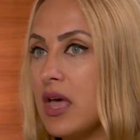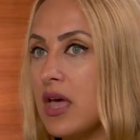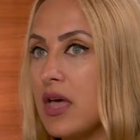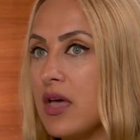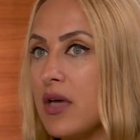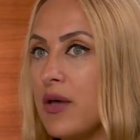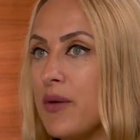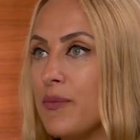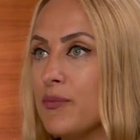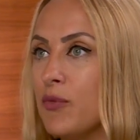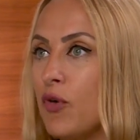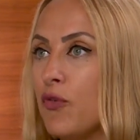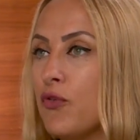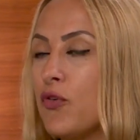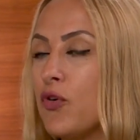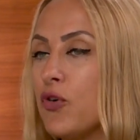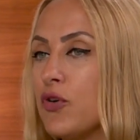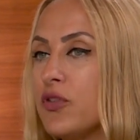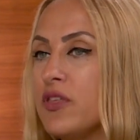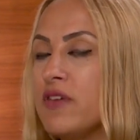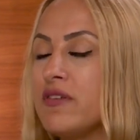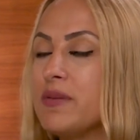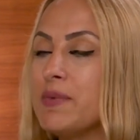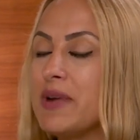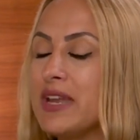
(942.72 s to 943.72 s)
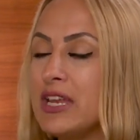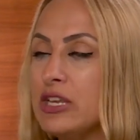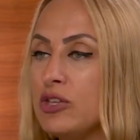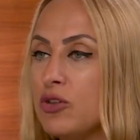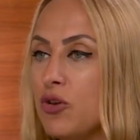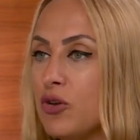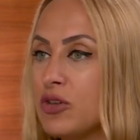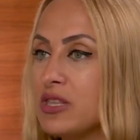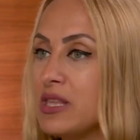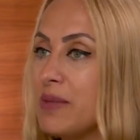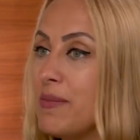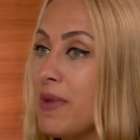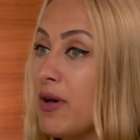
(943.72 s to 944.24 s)
Of course, everybody
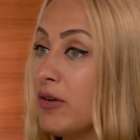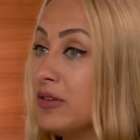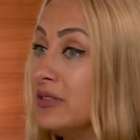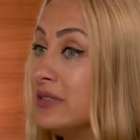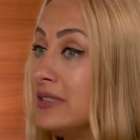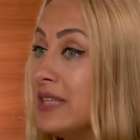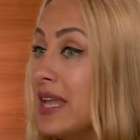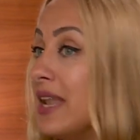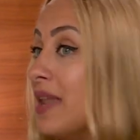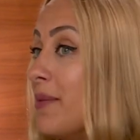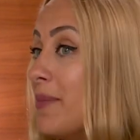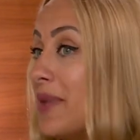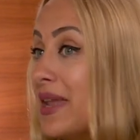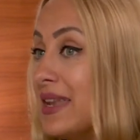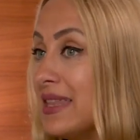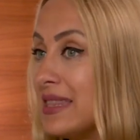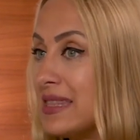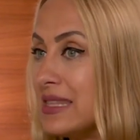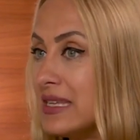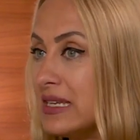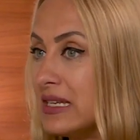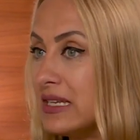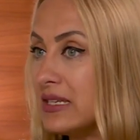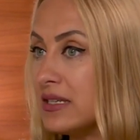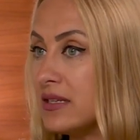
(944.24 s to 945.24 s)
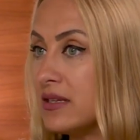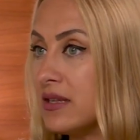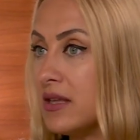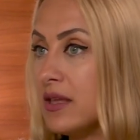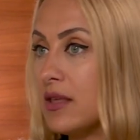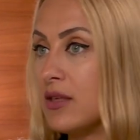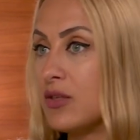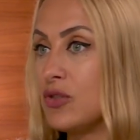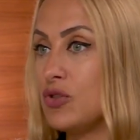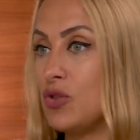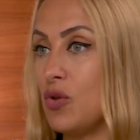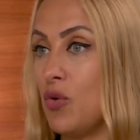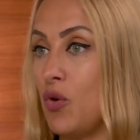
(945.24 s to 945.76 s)
talks about telemedicine,
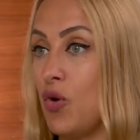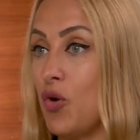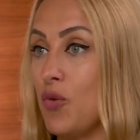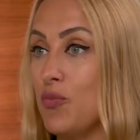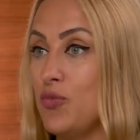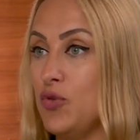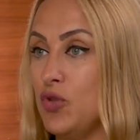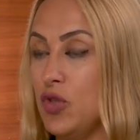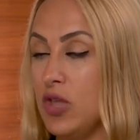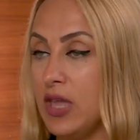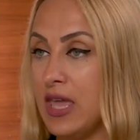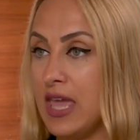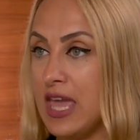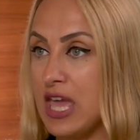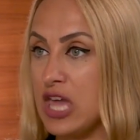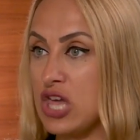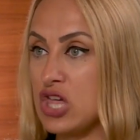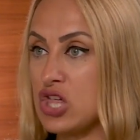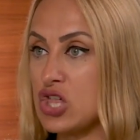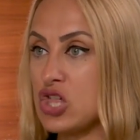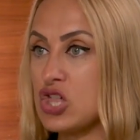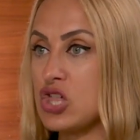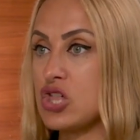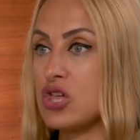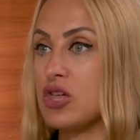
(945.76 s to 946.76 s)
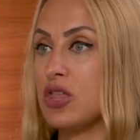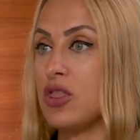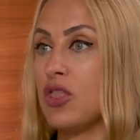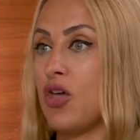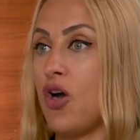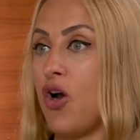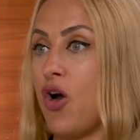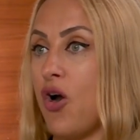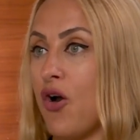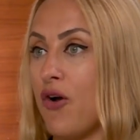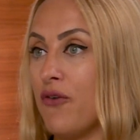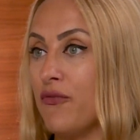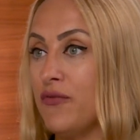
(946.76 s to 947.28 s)
mm-hmm. so communication
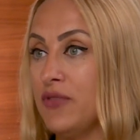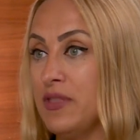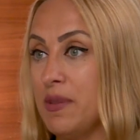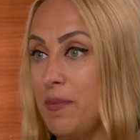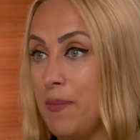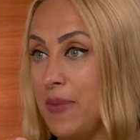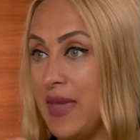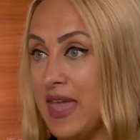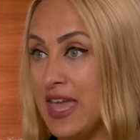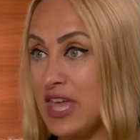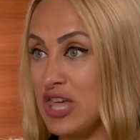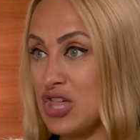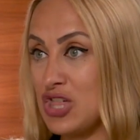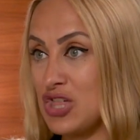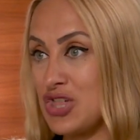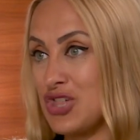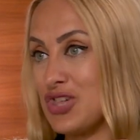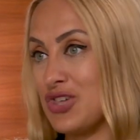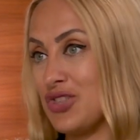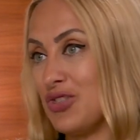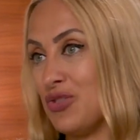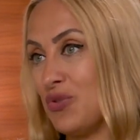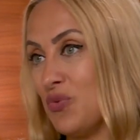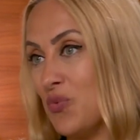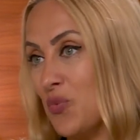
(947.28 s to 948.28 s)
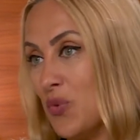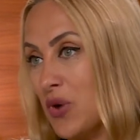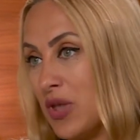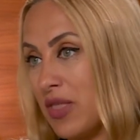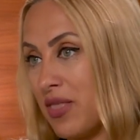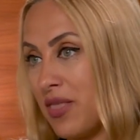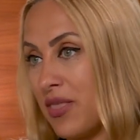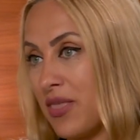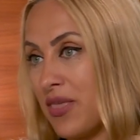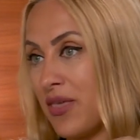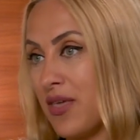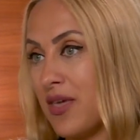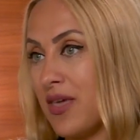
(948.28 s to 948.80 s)
of the patient
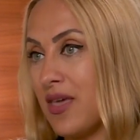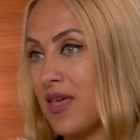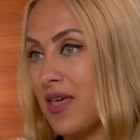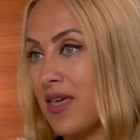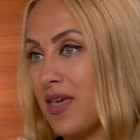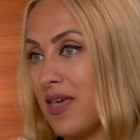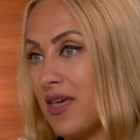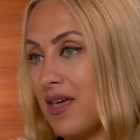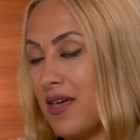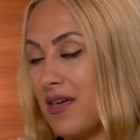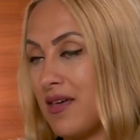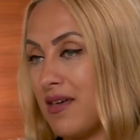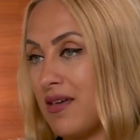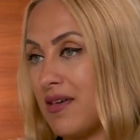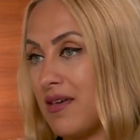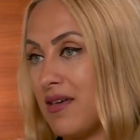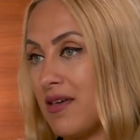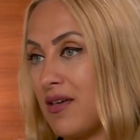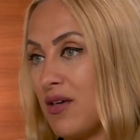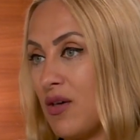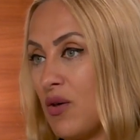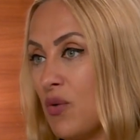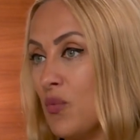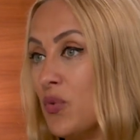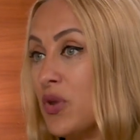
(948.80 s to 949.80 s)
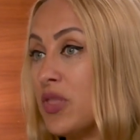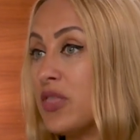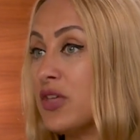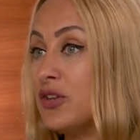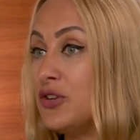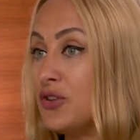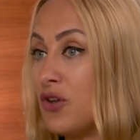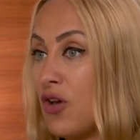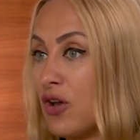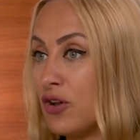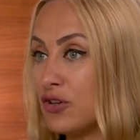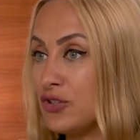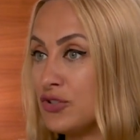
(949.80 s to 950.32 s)
with the
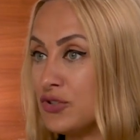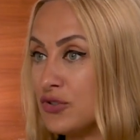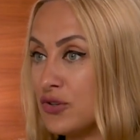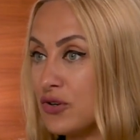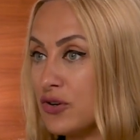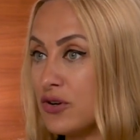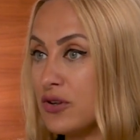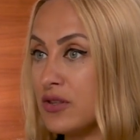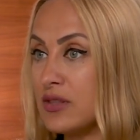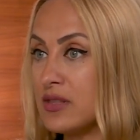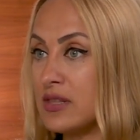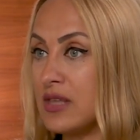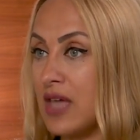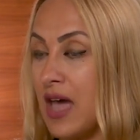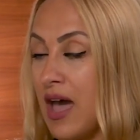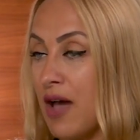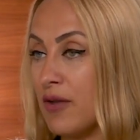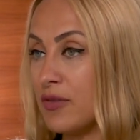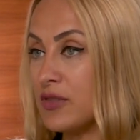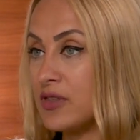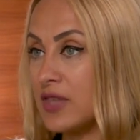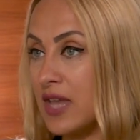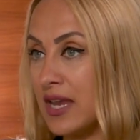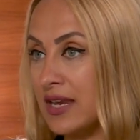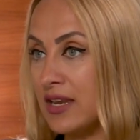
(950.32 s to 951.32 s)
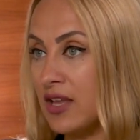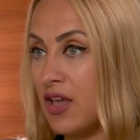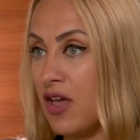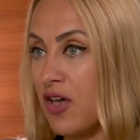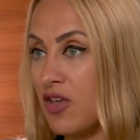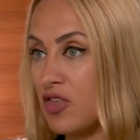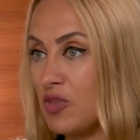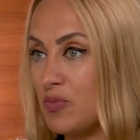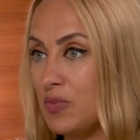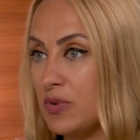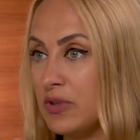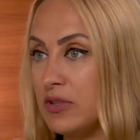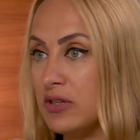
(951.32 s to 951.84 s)
doctors outside the
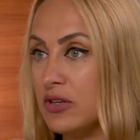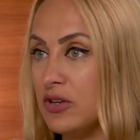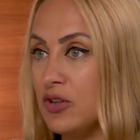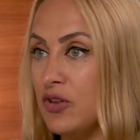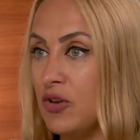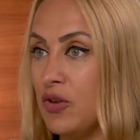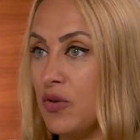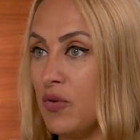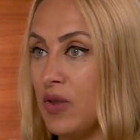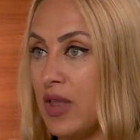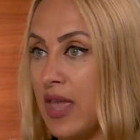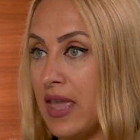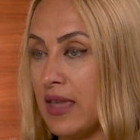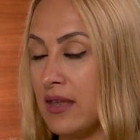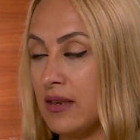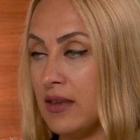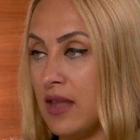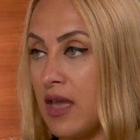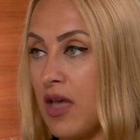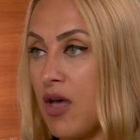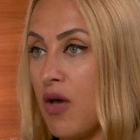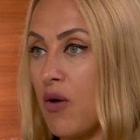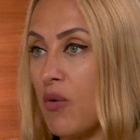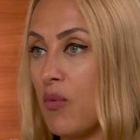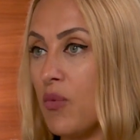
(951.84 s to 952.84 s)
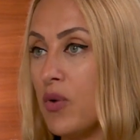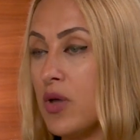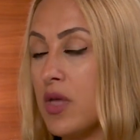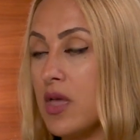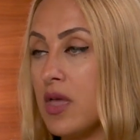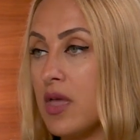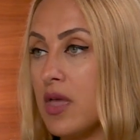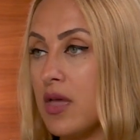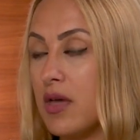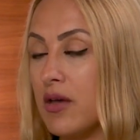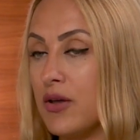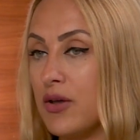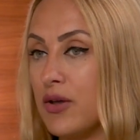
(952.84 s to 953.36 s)
hospital. You know, like now
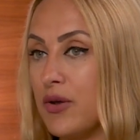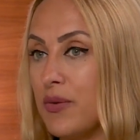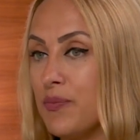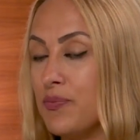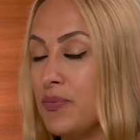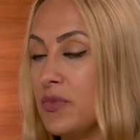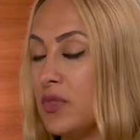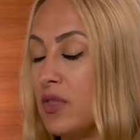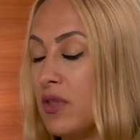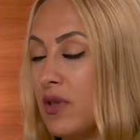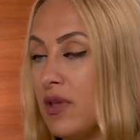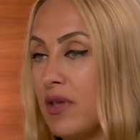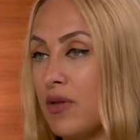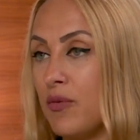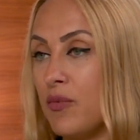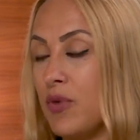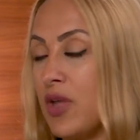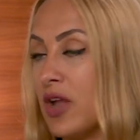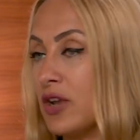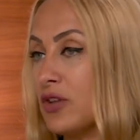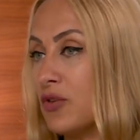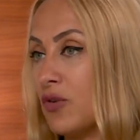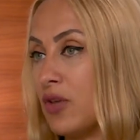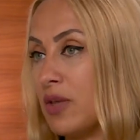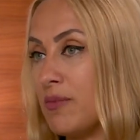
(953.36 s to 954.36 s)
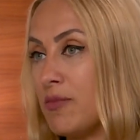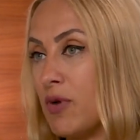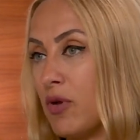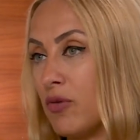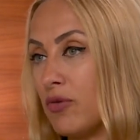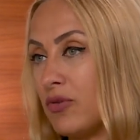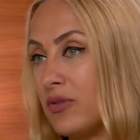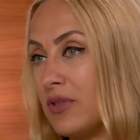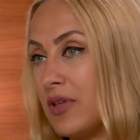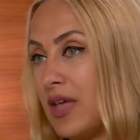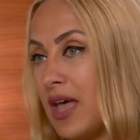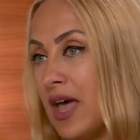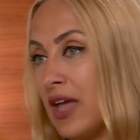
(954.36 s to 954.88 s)
we are talking about
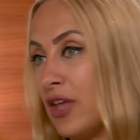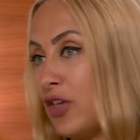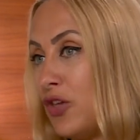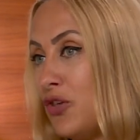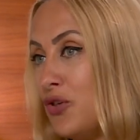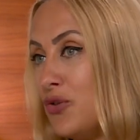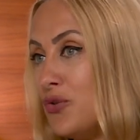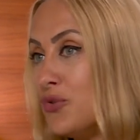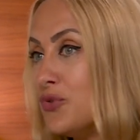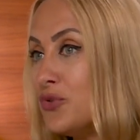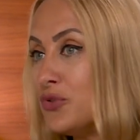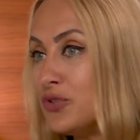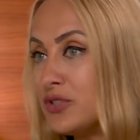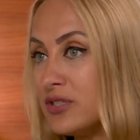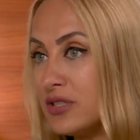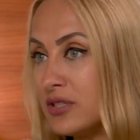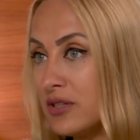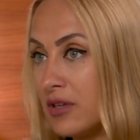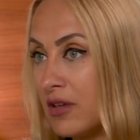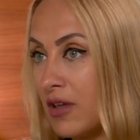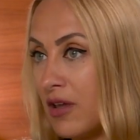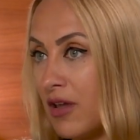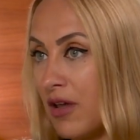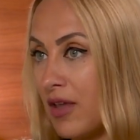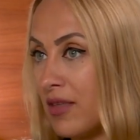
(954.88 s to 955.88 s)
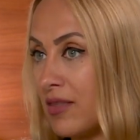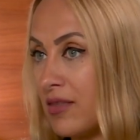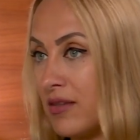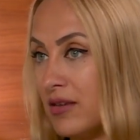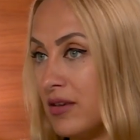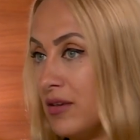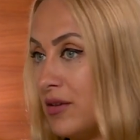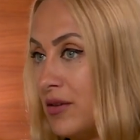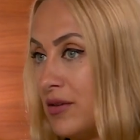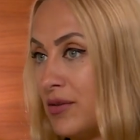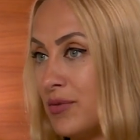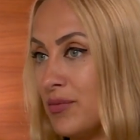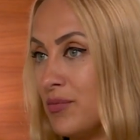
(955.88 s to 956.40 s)
acute
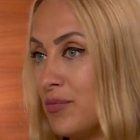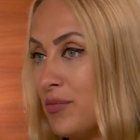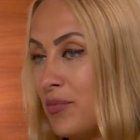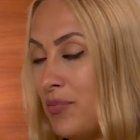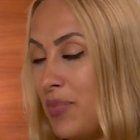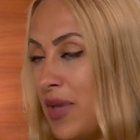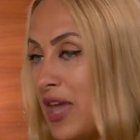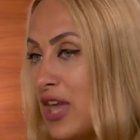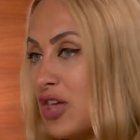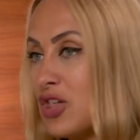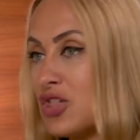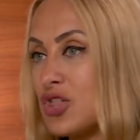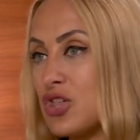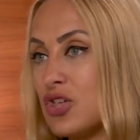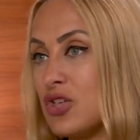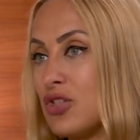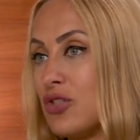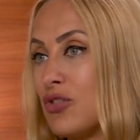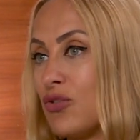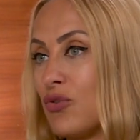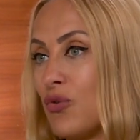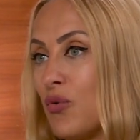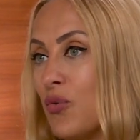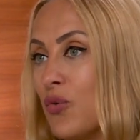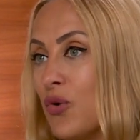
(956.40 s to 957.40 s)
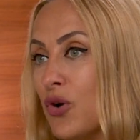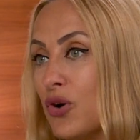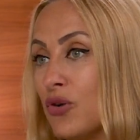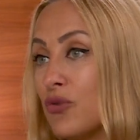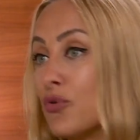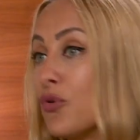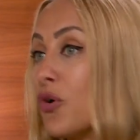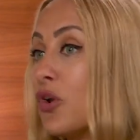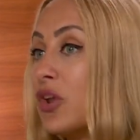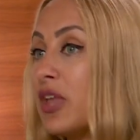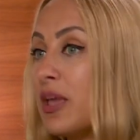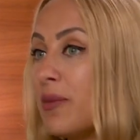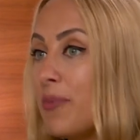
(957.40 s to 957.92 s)
patients or
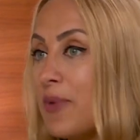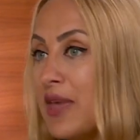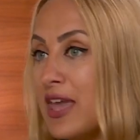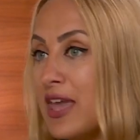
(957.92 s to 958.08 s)
chronic